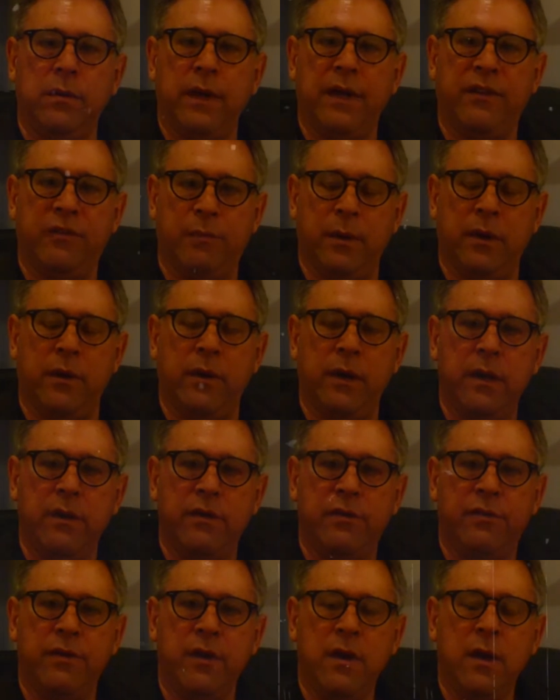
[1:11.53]

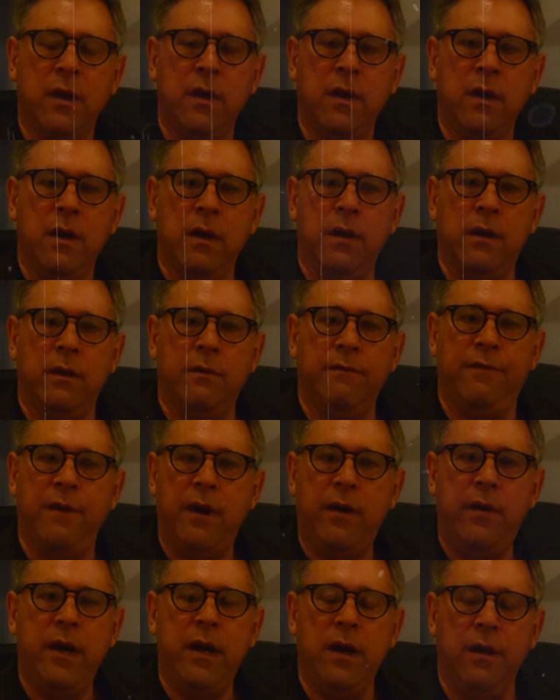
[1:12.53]
experience,
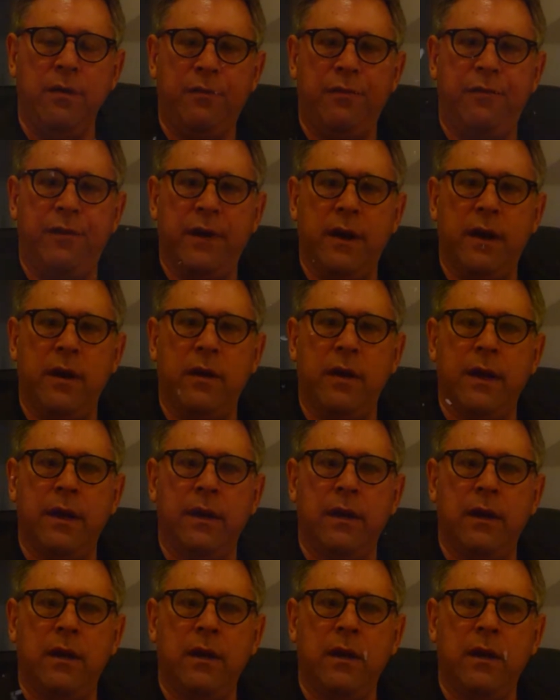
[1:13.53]
very unfair, and,